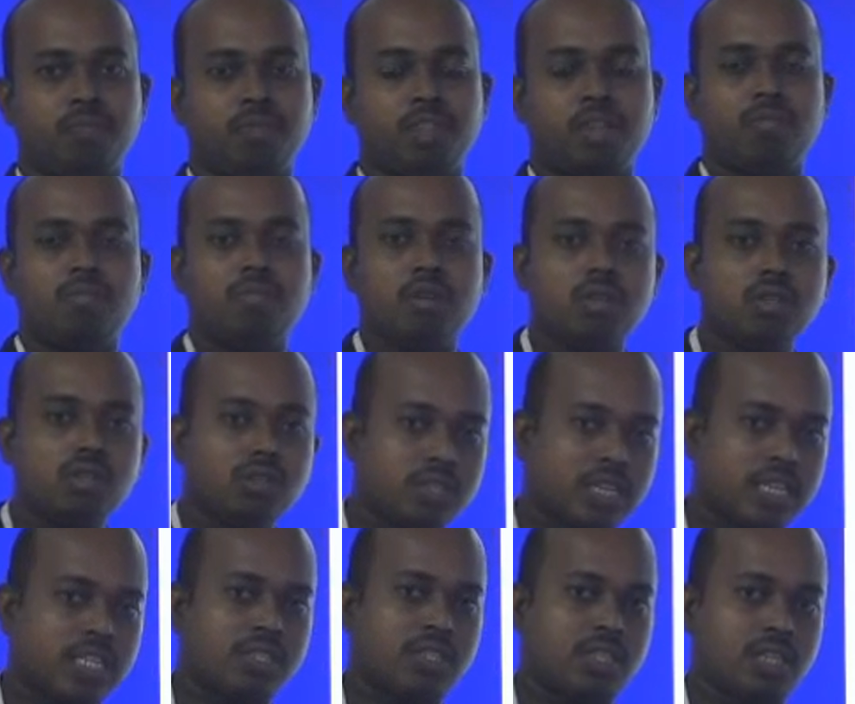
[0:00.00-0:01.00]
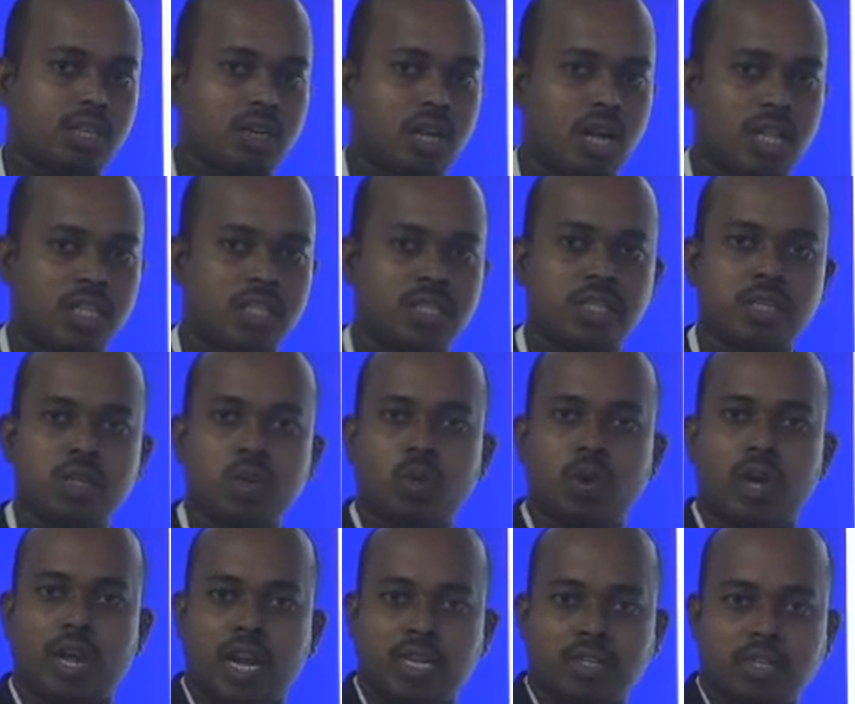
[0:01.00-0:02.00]
The most strength signals
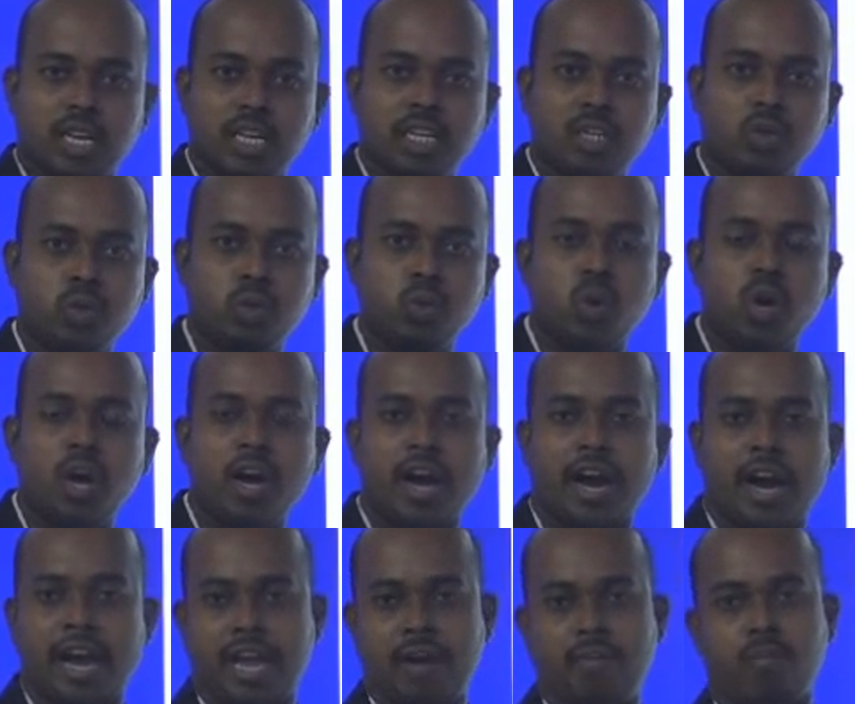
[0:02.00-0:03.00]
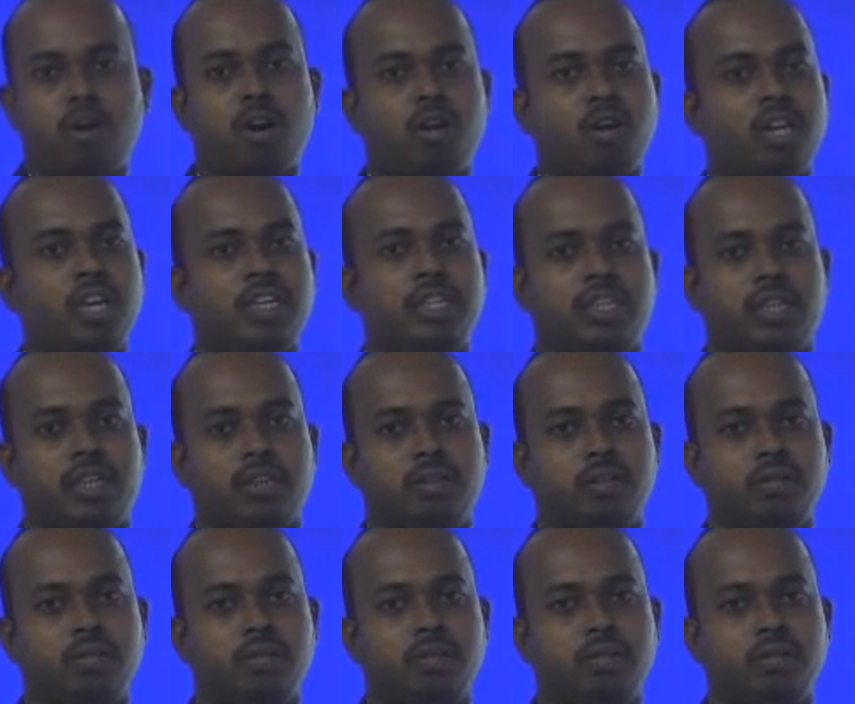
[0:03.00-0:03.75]
we are assigning to IM modulator.